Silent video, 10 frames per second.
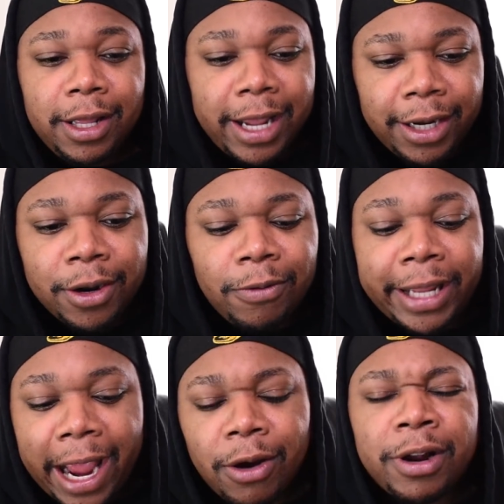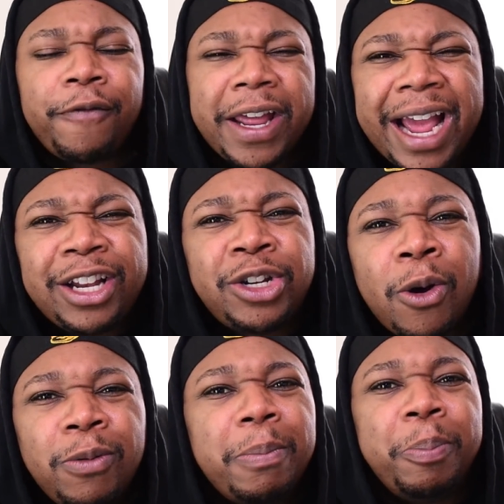They don't care enough, and I
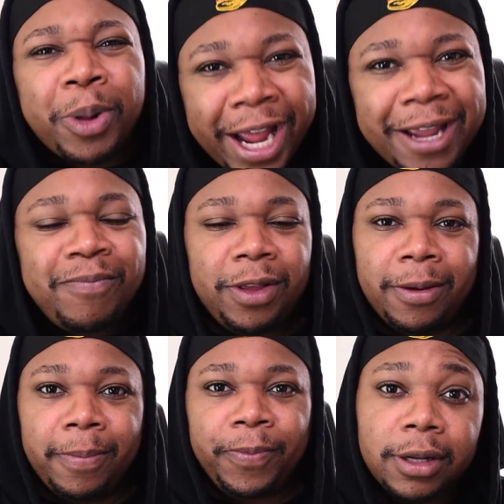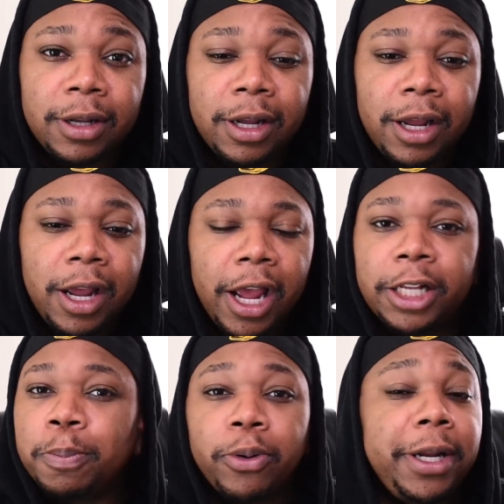don't blame them.
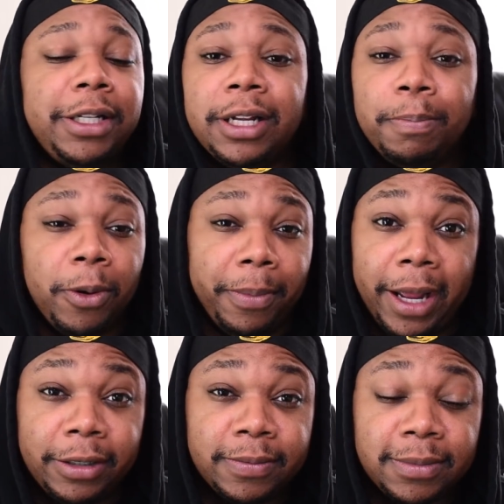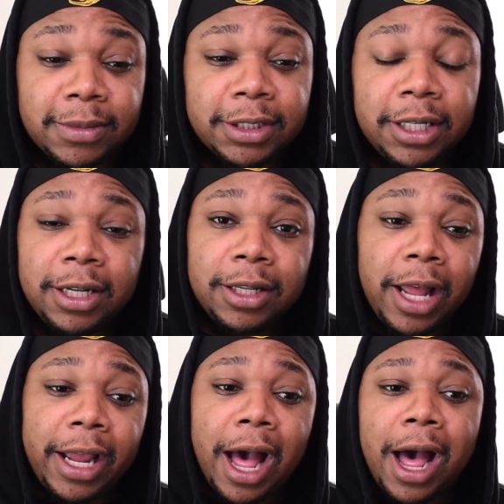It's pretty simple, man.
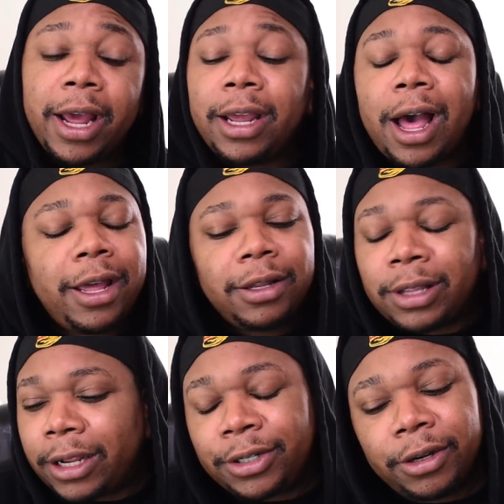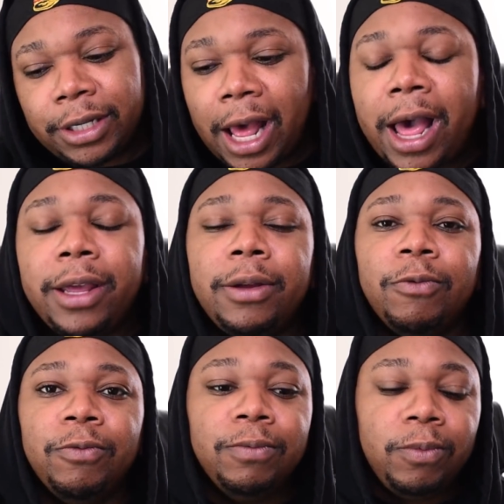Like, I, I, like, seriously, I
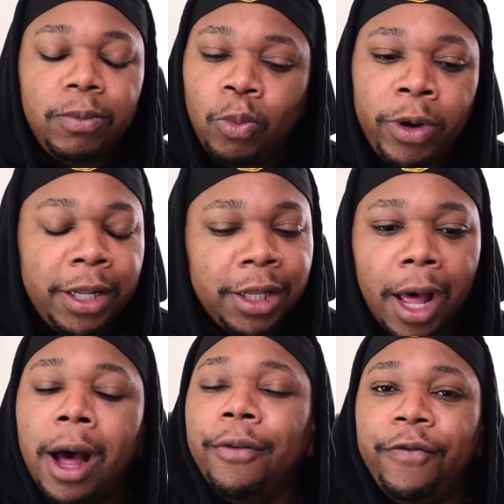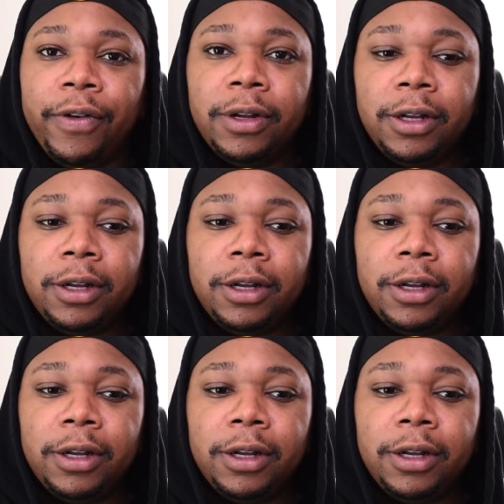would love